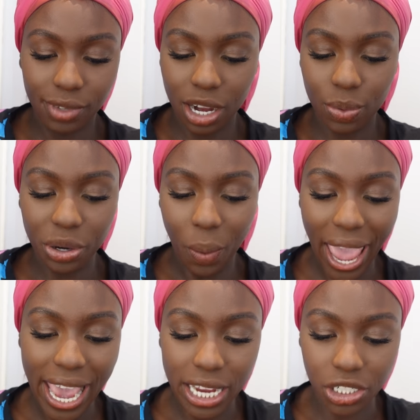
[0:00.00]
I don't want no
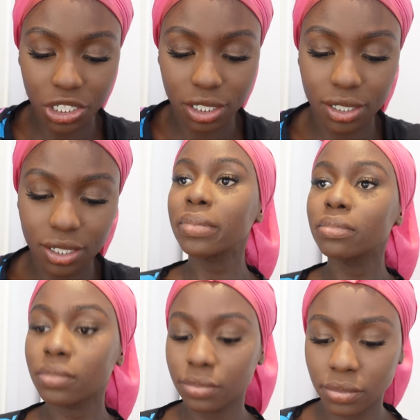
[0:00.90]
ash.
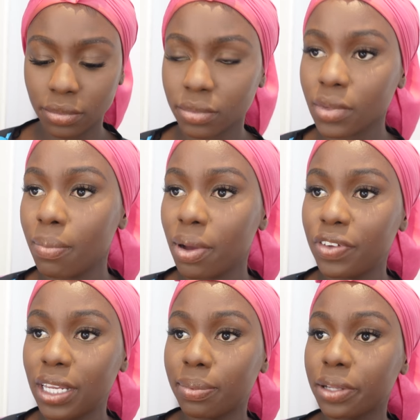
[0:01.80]
How am I
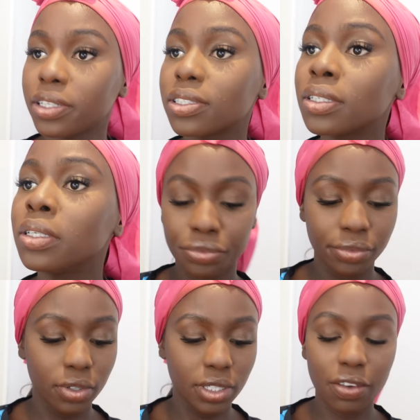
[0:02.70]
feeling about this?
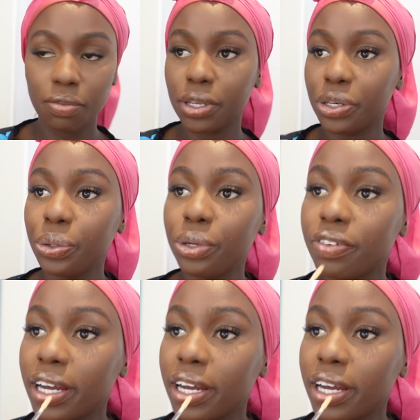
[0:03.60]
It's giving me nude